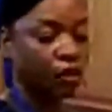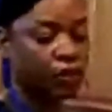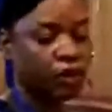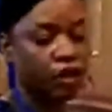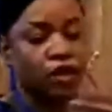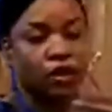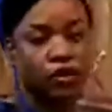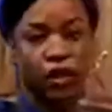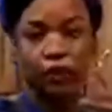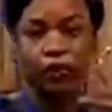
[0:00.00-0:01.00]
Just go
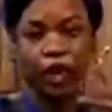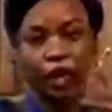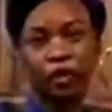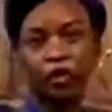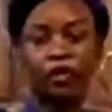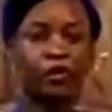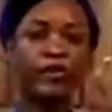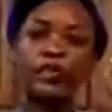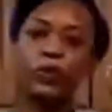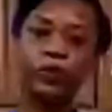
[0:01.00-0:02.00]
to their go to the
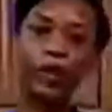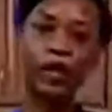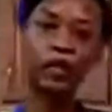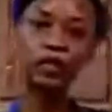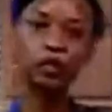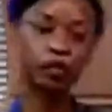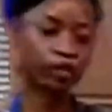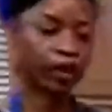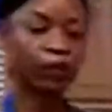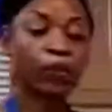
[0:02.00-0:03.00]
Facebook page or
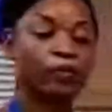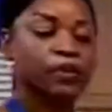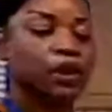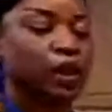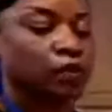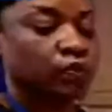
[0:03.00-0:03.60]
their website,